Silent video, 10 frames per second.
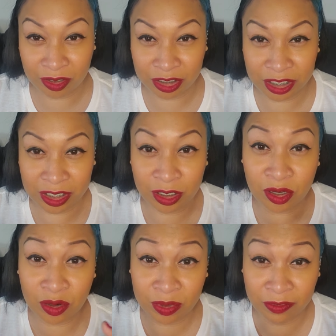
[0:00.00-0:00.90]
She's a
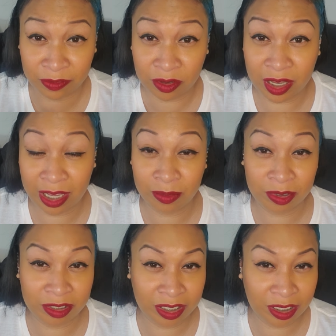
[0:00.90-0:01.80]
go with the flow kind of
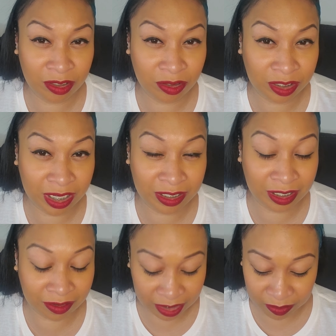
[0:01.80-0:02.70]
person. You know,
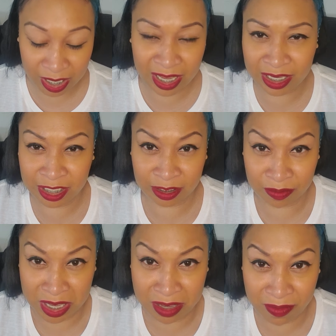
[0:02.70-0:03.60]
Sagittarius man, he's a
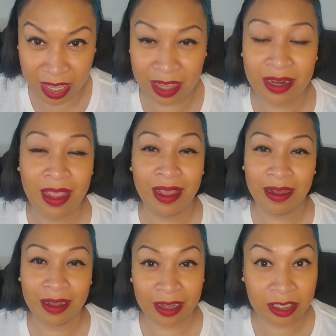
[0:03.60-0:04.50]
man.
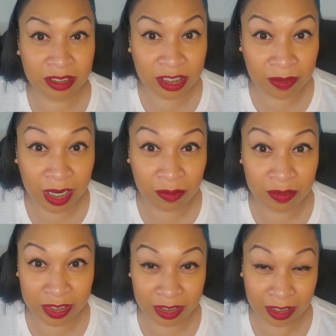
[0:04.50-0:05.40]
Gemini
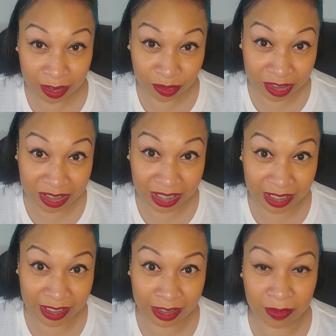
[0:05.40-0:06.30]
woman is gonna
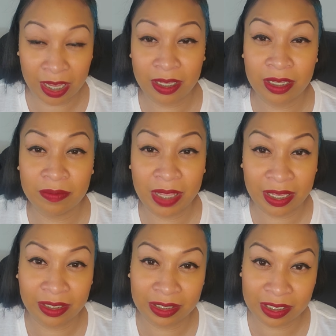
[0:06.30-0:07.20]
appreciate this about him,
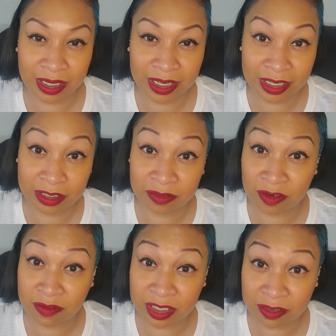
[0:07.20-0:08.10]
and he is
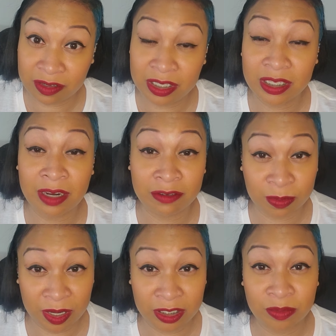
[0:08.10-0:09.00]
very serious and
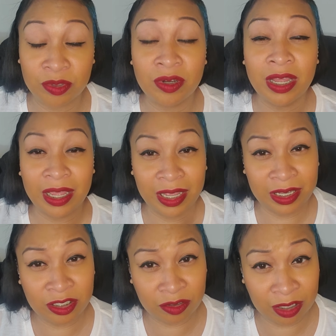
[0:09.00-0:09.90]
responsible, and
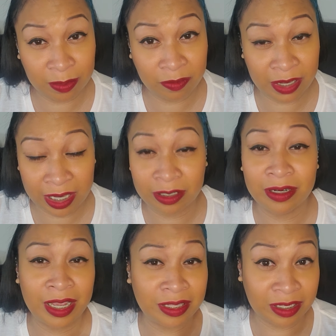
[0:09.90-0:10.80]
he's a great
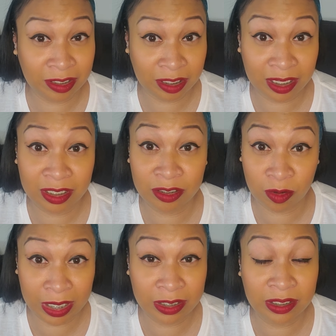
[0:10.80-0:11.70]
provider. And these are things,
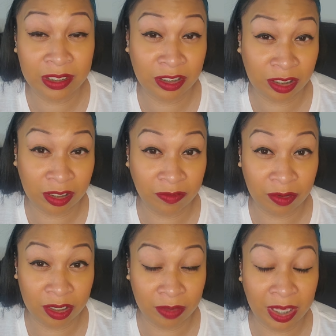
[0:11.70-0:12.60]
qualities that she look
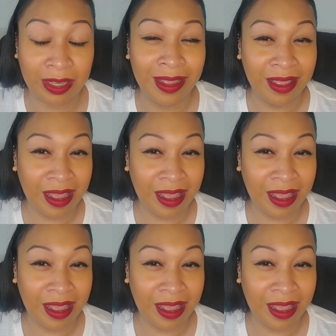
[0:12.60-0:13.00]
for in a mate.